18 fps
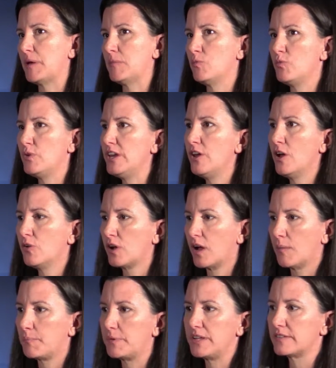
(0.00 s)
And we know
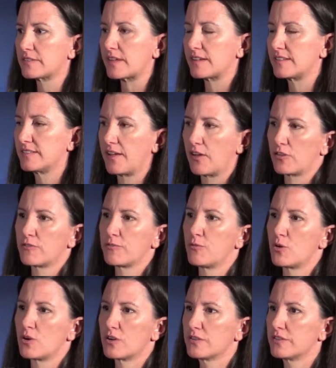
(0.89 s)
companies like
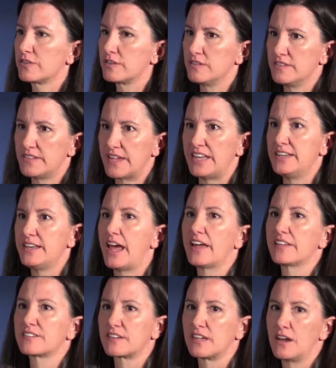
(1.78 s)
Salesforce and
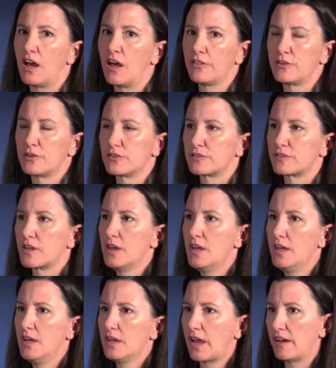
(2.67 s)
Zendesk and others
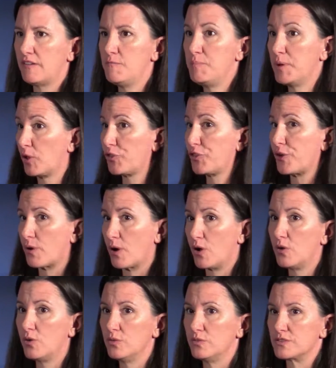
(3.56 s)
kind of built their
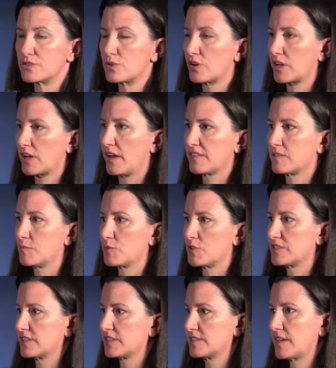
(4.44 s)
own sort of
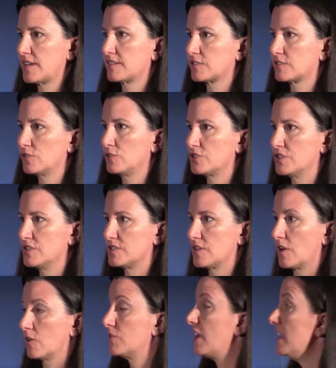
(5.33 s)
customer success
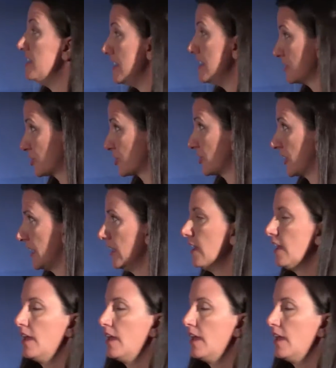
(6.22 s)
solutions initially.